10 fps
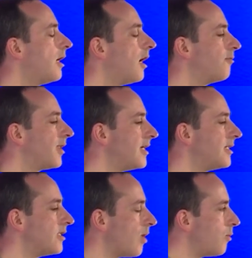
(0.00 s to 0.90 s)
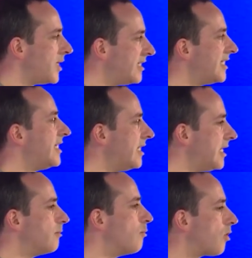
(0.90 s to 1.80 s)
of places where we see
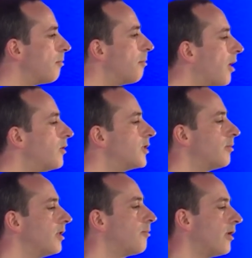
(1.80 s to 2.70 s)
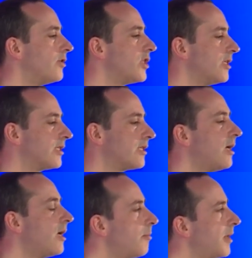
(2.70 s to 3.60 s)
these more composable approaches
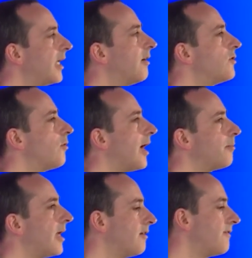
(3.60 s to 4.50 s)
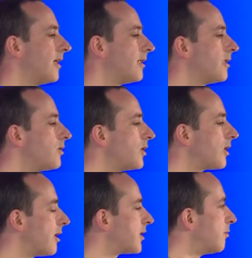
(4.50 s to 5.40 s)
being of direct benefit to
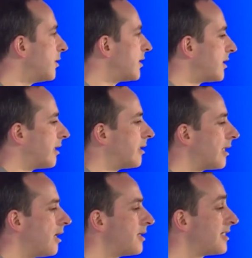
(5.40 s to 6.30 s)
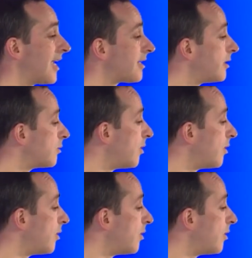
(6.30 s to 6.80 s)
customers and sectors we